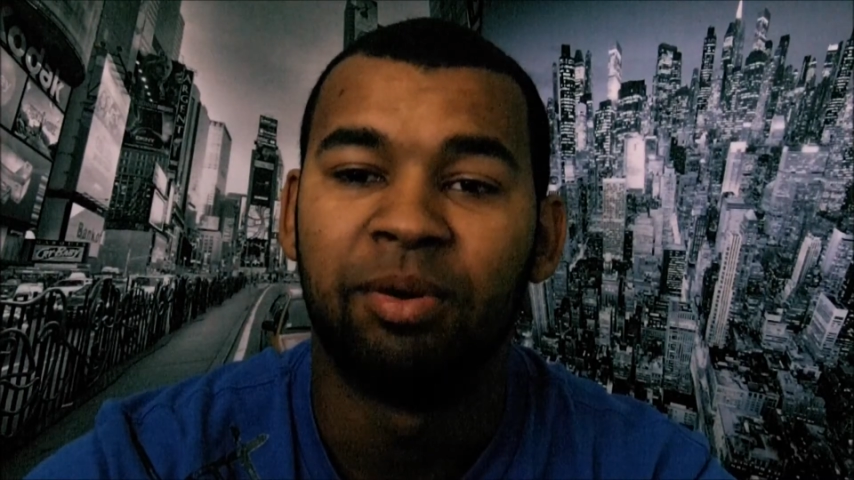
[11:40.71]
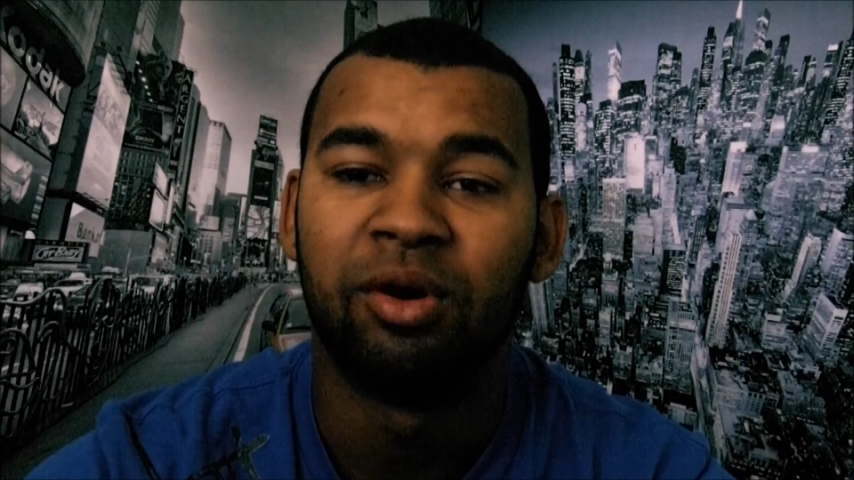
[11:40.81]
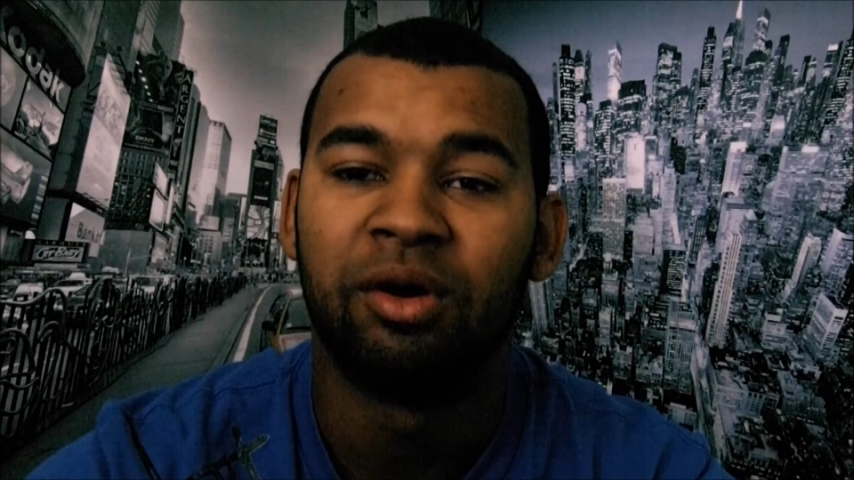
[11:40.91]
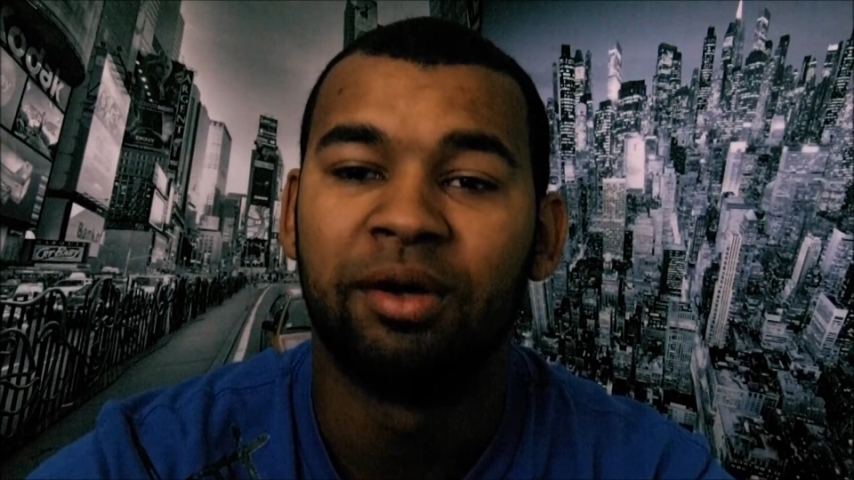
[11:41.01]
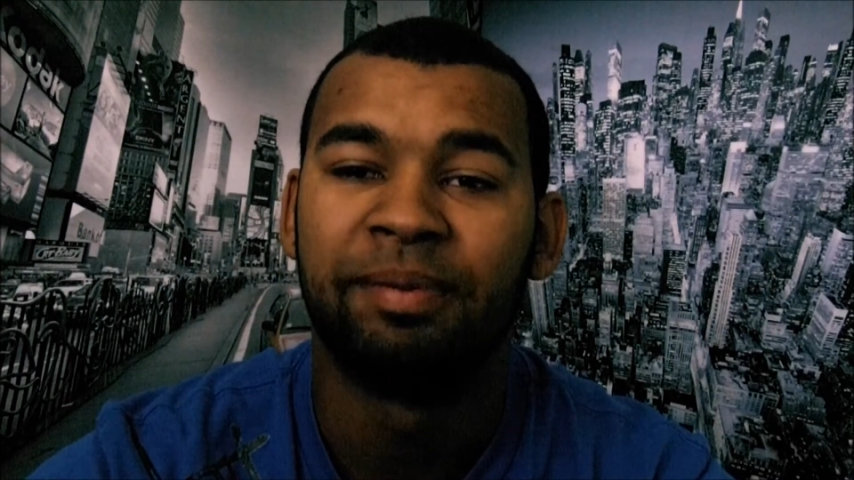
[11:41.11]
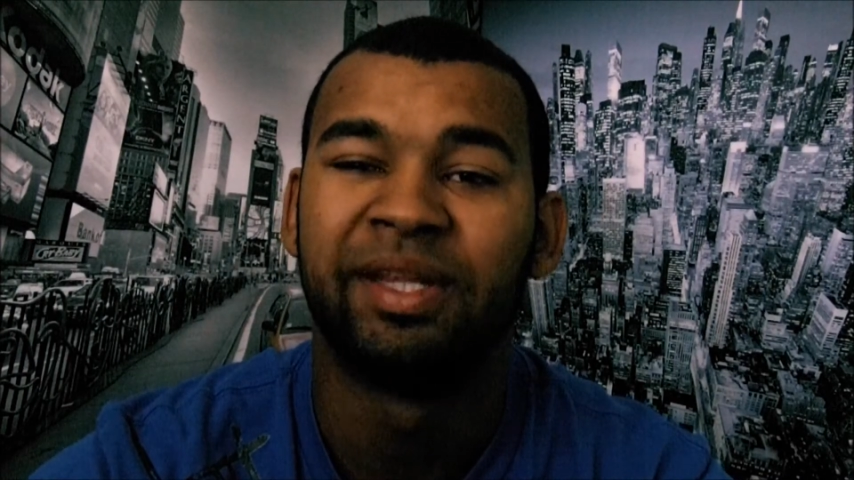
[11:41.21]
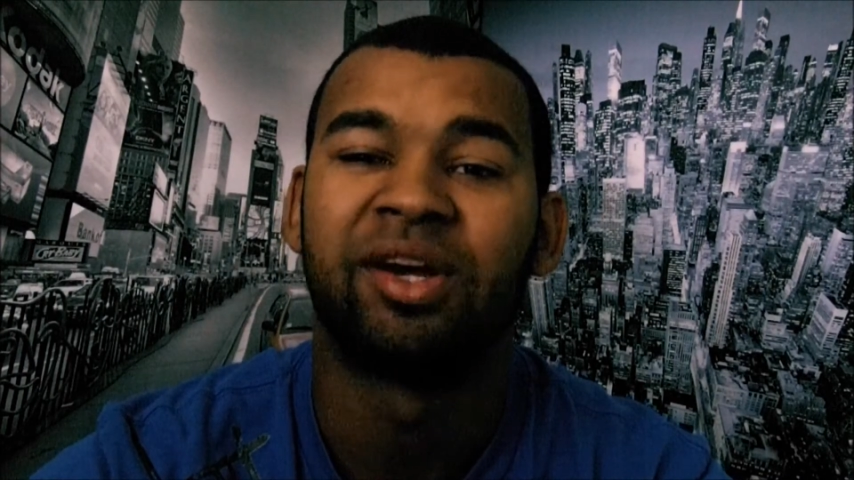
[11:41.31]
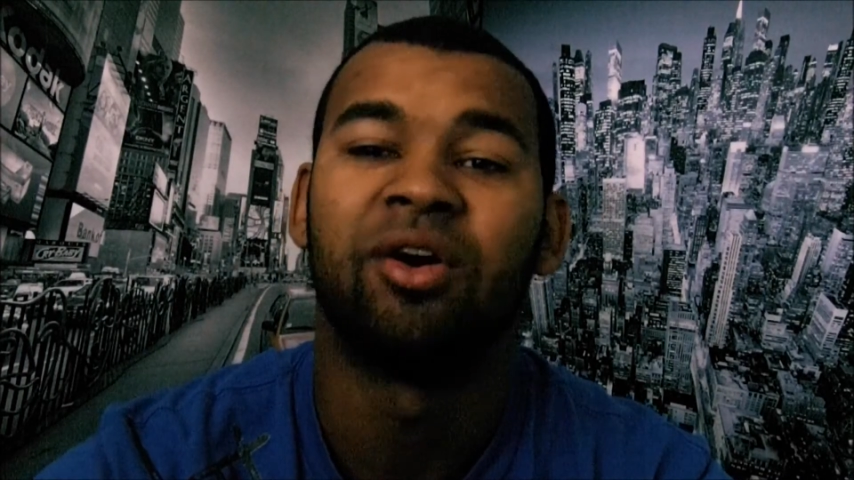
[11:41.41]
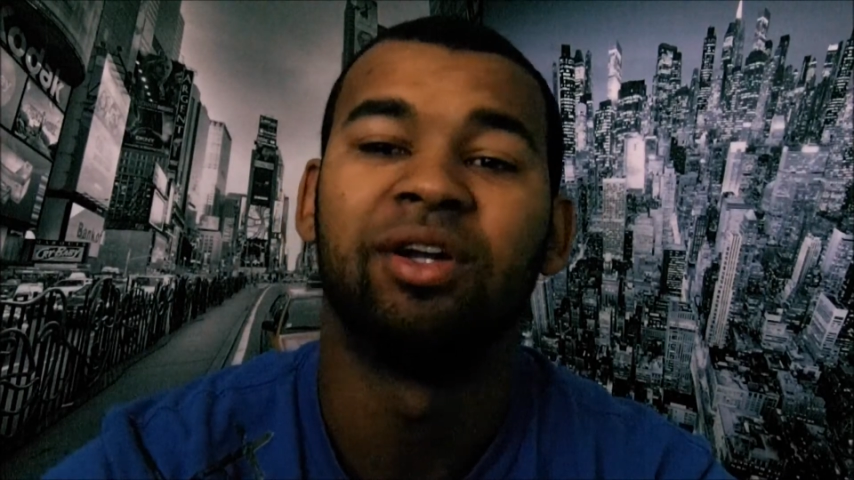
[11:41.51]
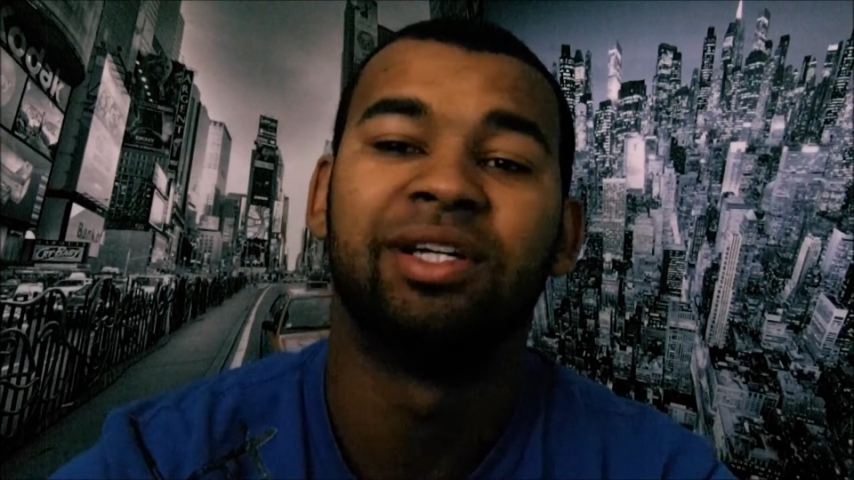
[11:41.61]
put up in the
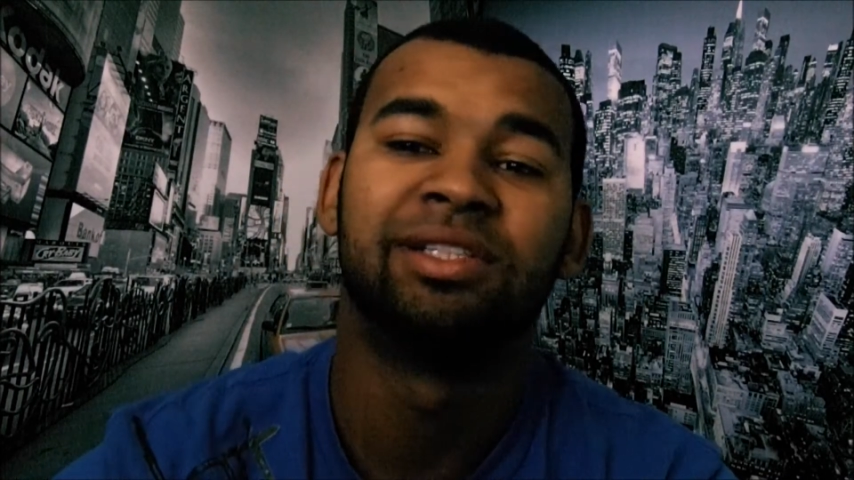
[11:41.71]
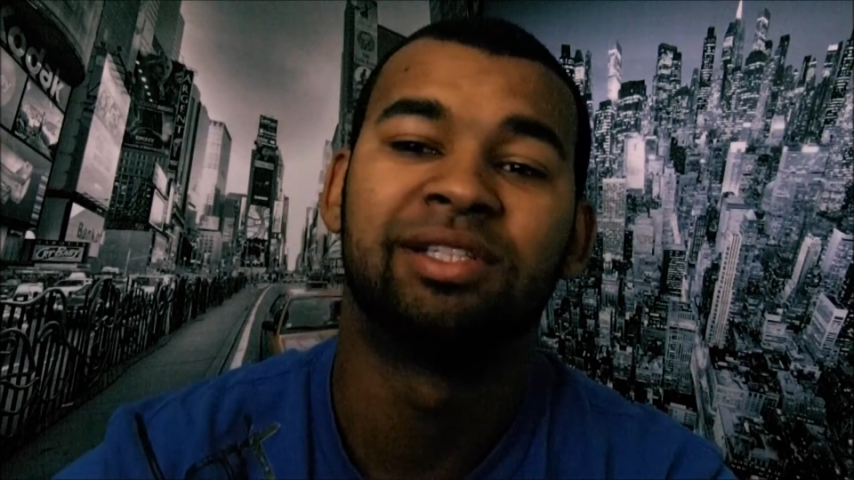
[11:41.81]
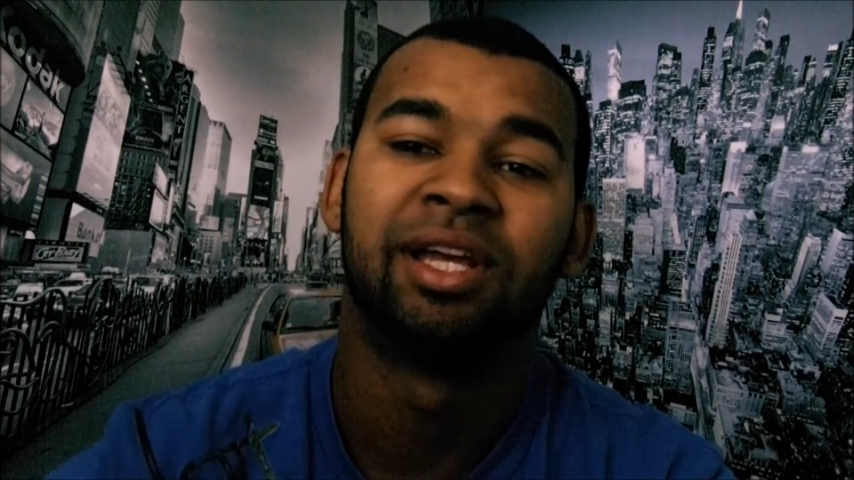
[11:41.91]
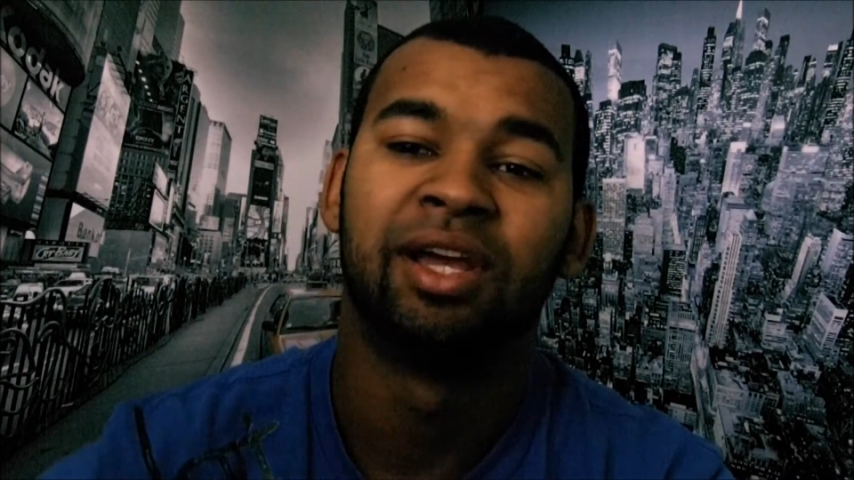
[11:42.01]
corners